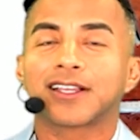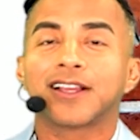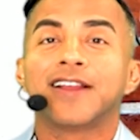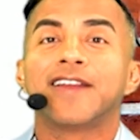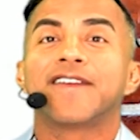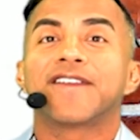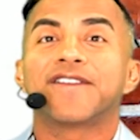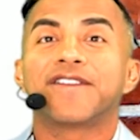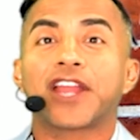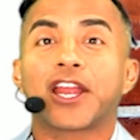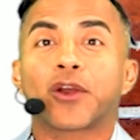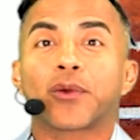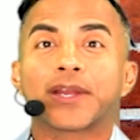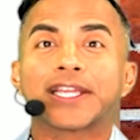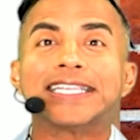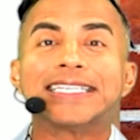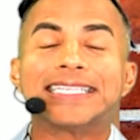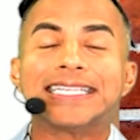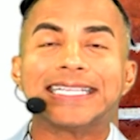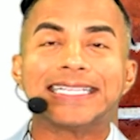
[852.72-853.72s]
very
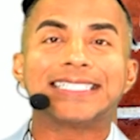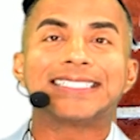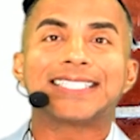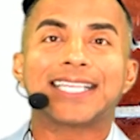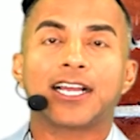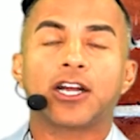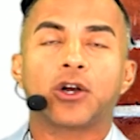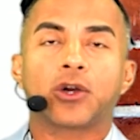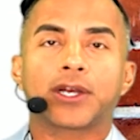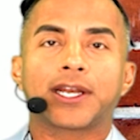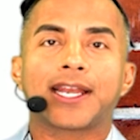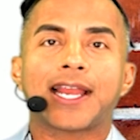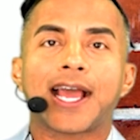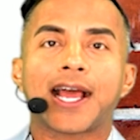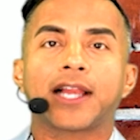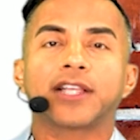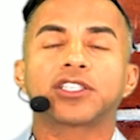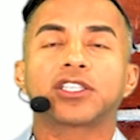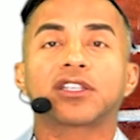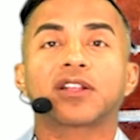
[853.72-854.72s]
detailed
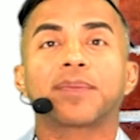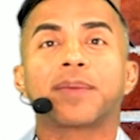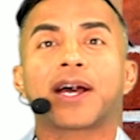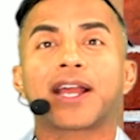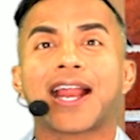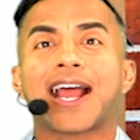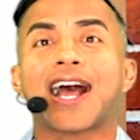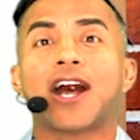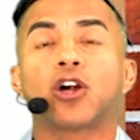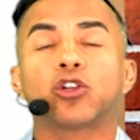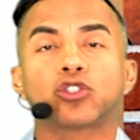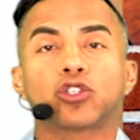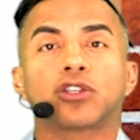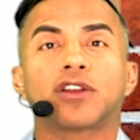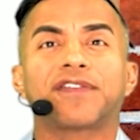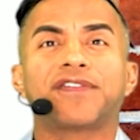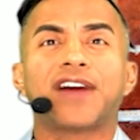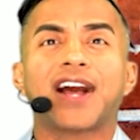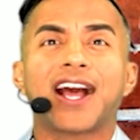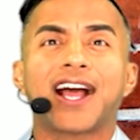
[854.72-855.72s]
analysis about how to
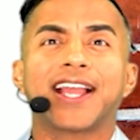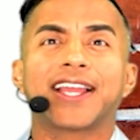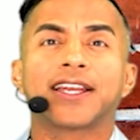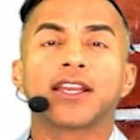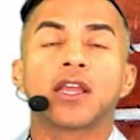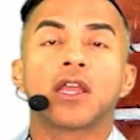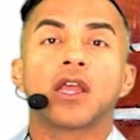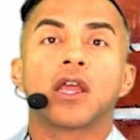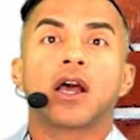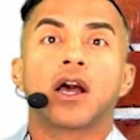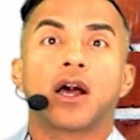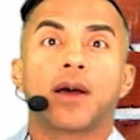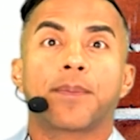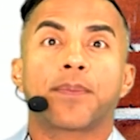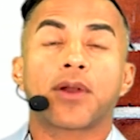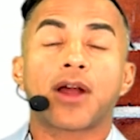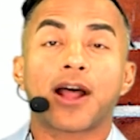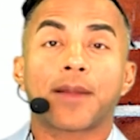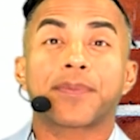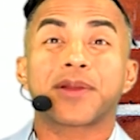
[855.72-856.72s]
define a
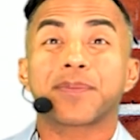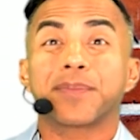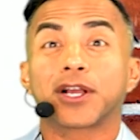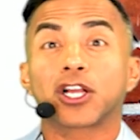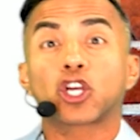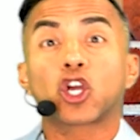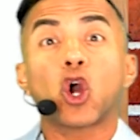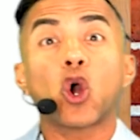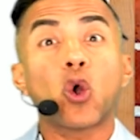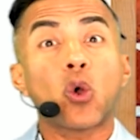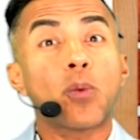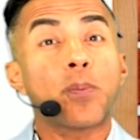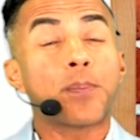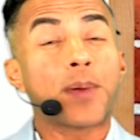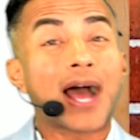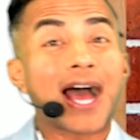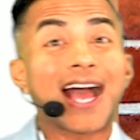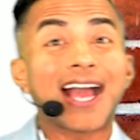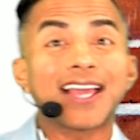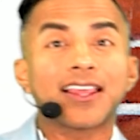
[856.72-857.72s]
property. But go
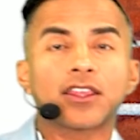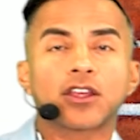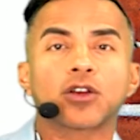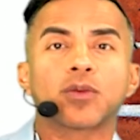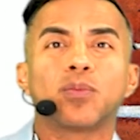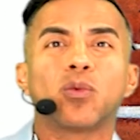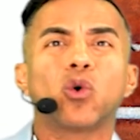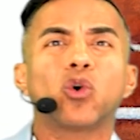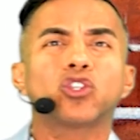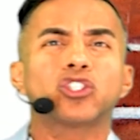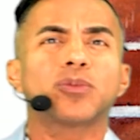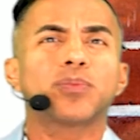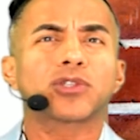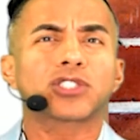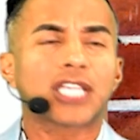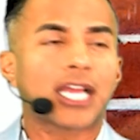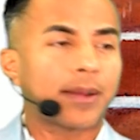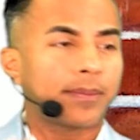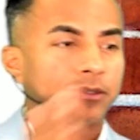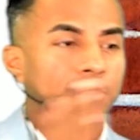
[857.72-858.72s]
by there multiple
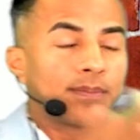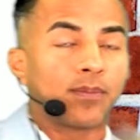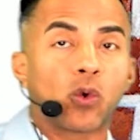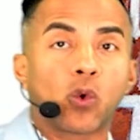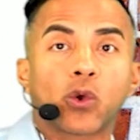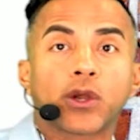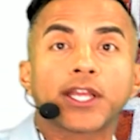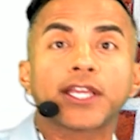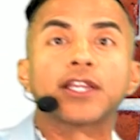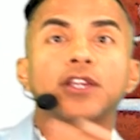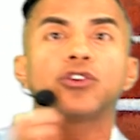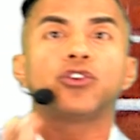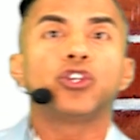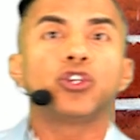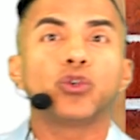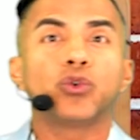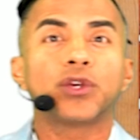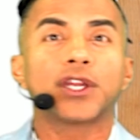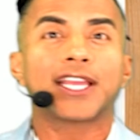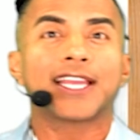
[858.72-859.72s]
times, morning,
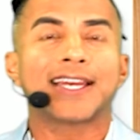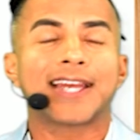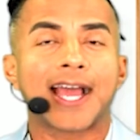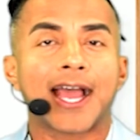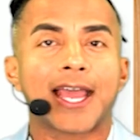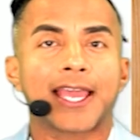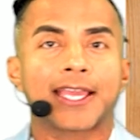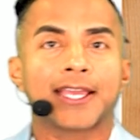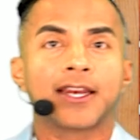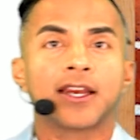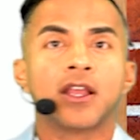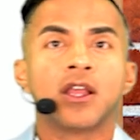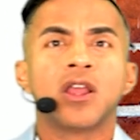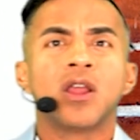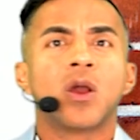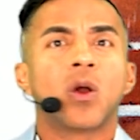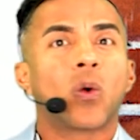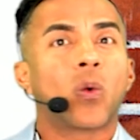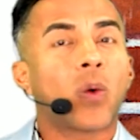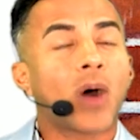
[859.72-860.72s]
noon, and night.
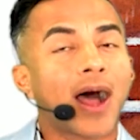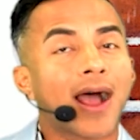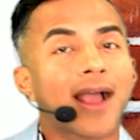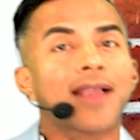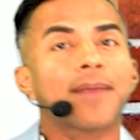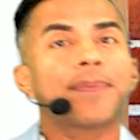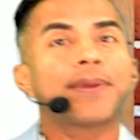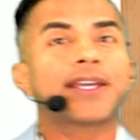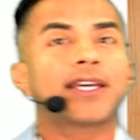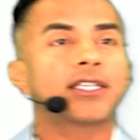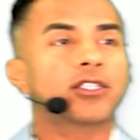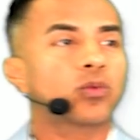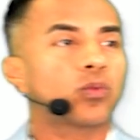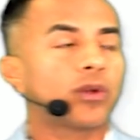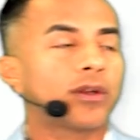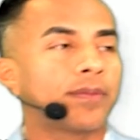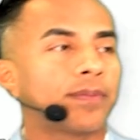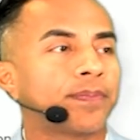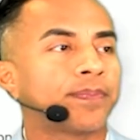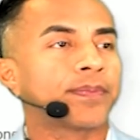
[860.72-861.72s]
Why? Because
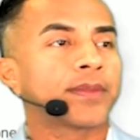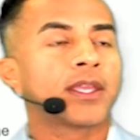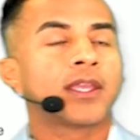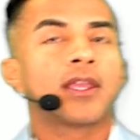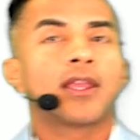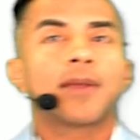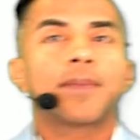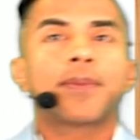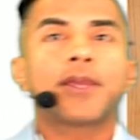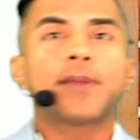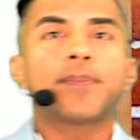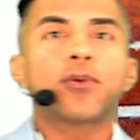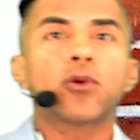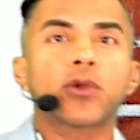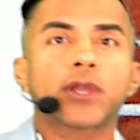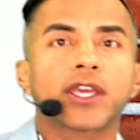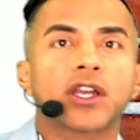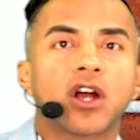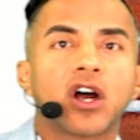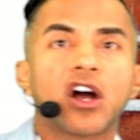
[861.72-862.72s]
when people
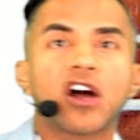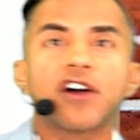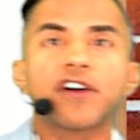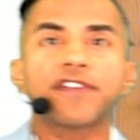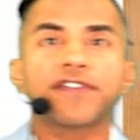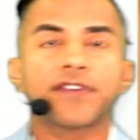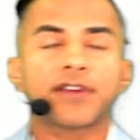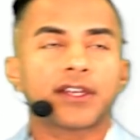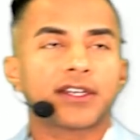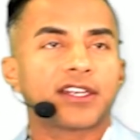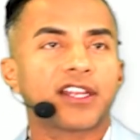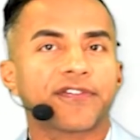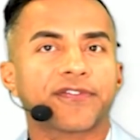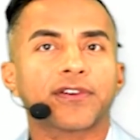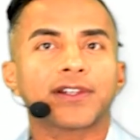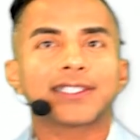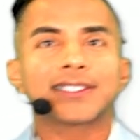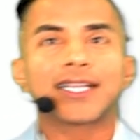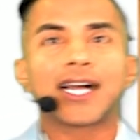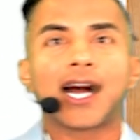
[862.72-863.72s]
get off
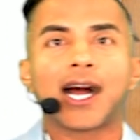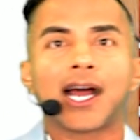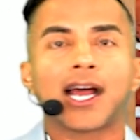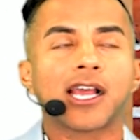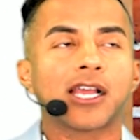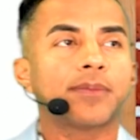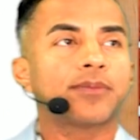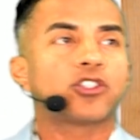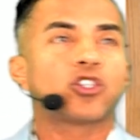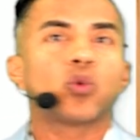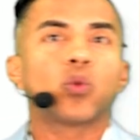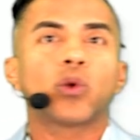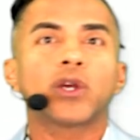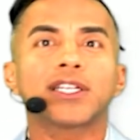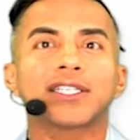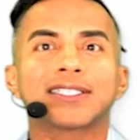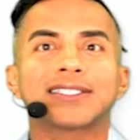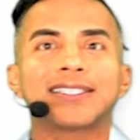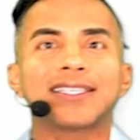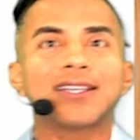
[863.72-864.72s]
different times, you want to
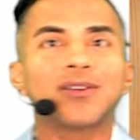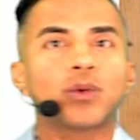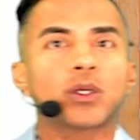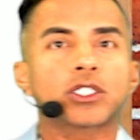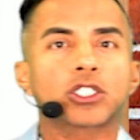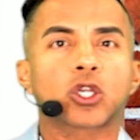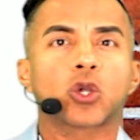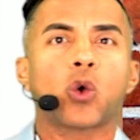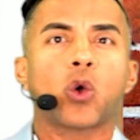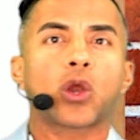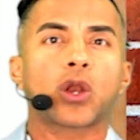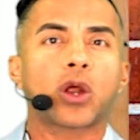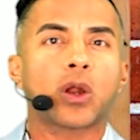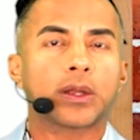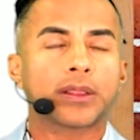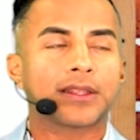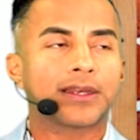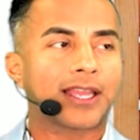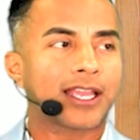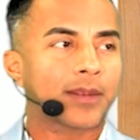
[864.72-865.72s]
see what's going on in
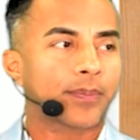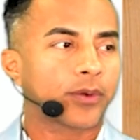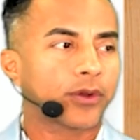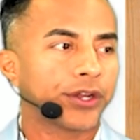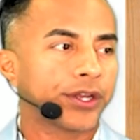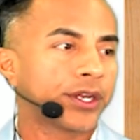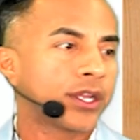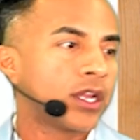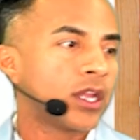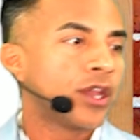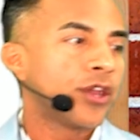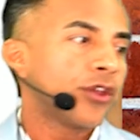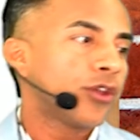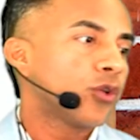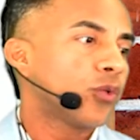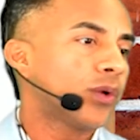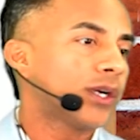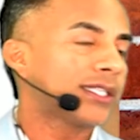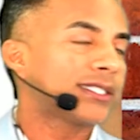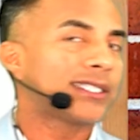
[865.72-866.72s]
the neighborhood. You
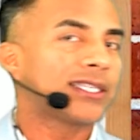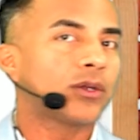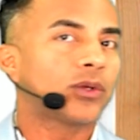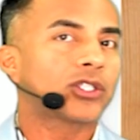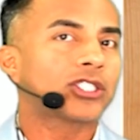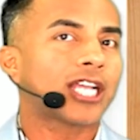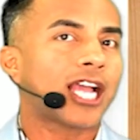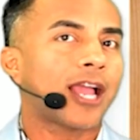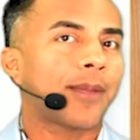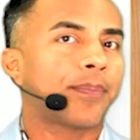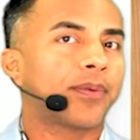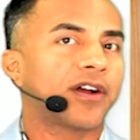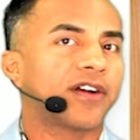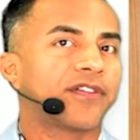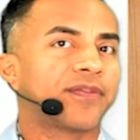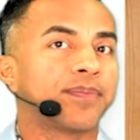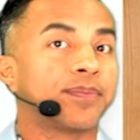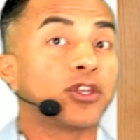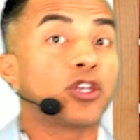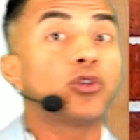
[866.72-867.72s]
want to see what type
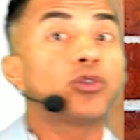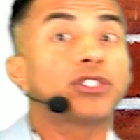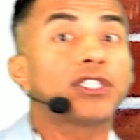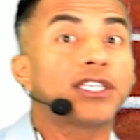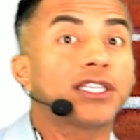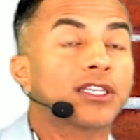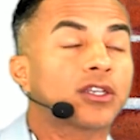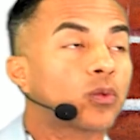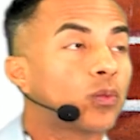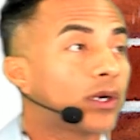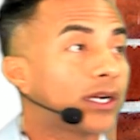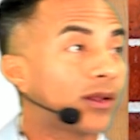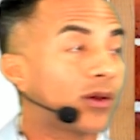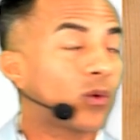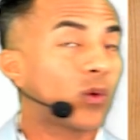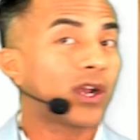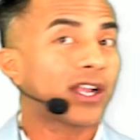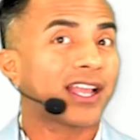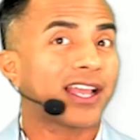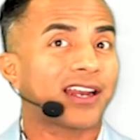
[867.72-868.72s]
of music,
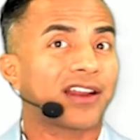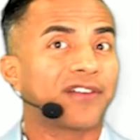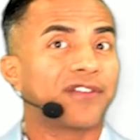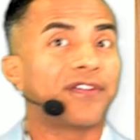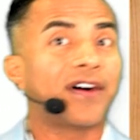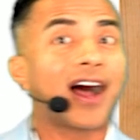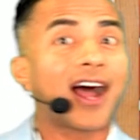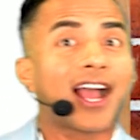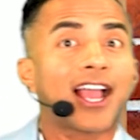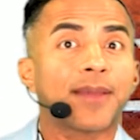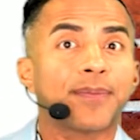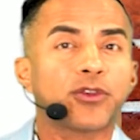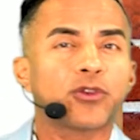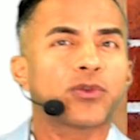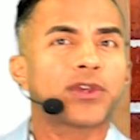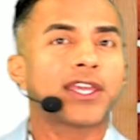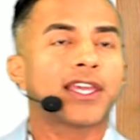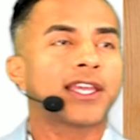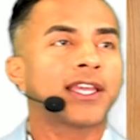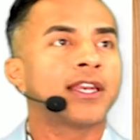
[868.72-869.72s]
what kind of vibe you
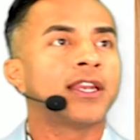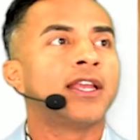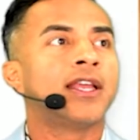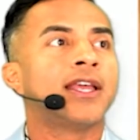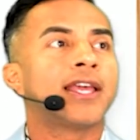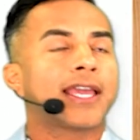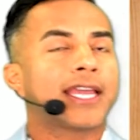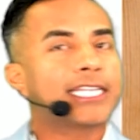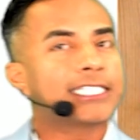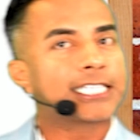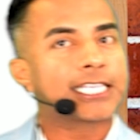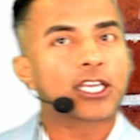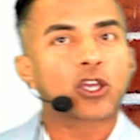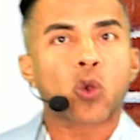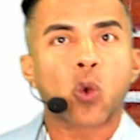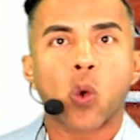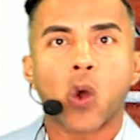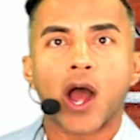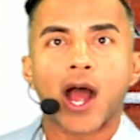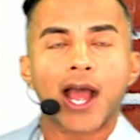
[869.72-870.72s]
get. Is it
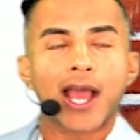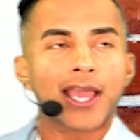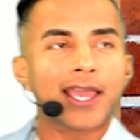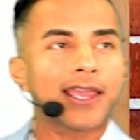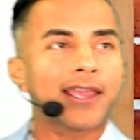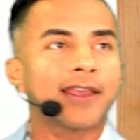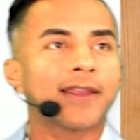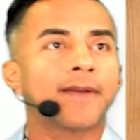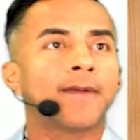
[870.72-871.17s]
quiet?